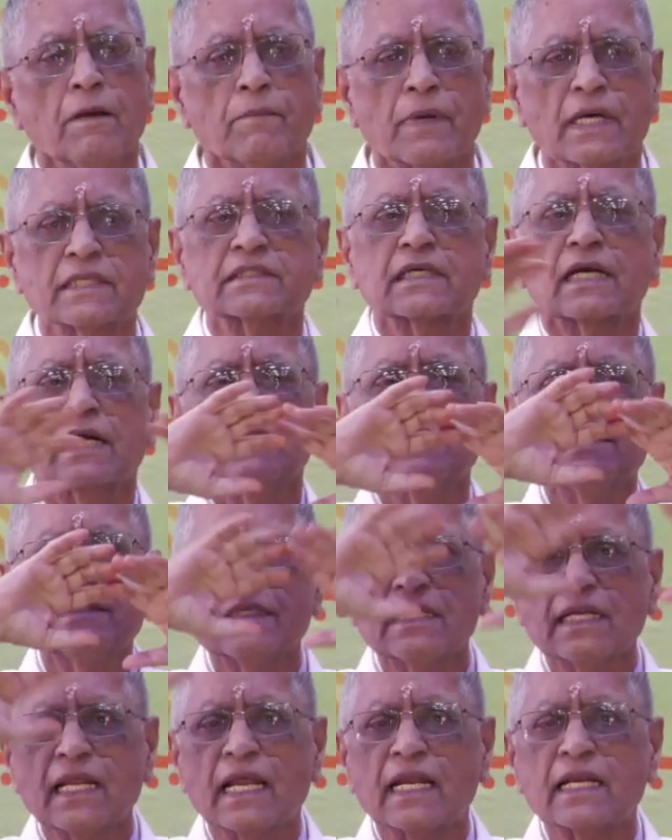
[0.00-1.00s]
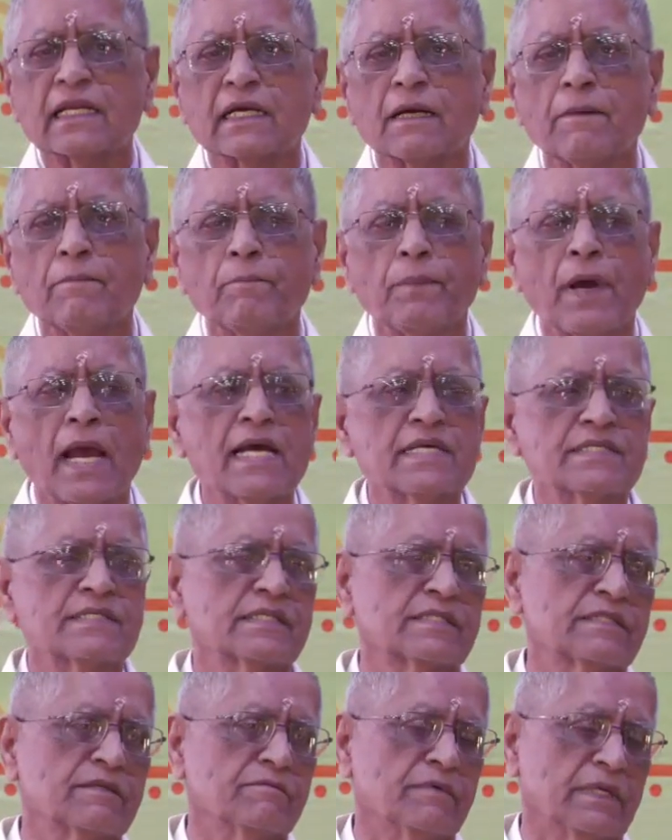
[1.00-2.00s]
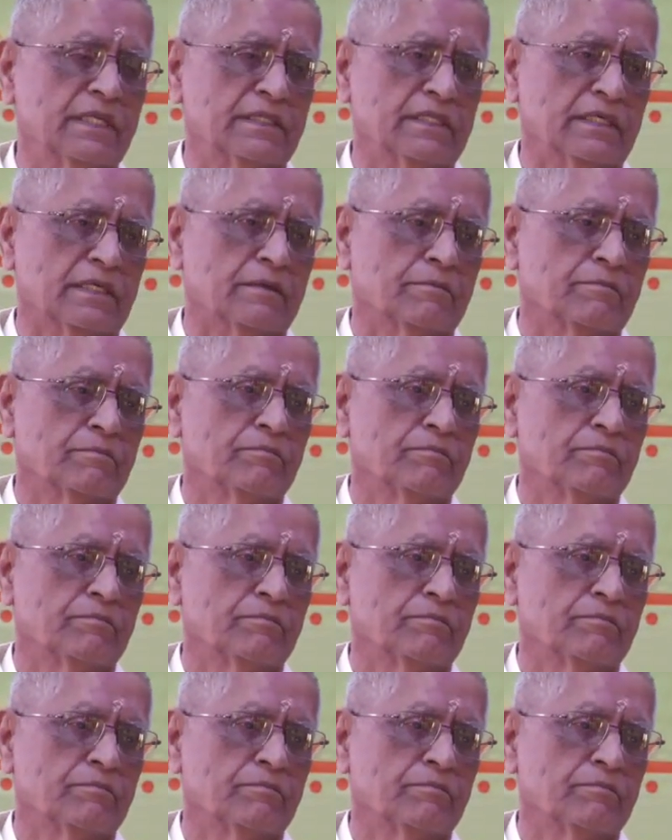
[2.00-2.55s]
but culture encompasses everything.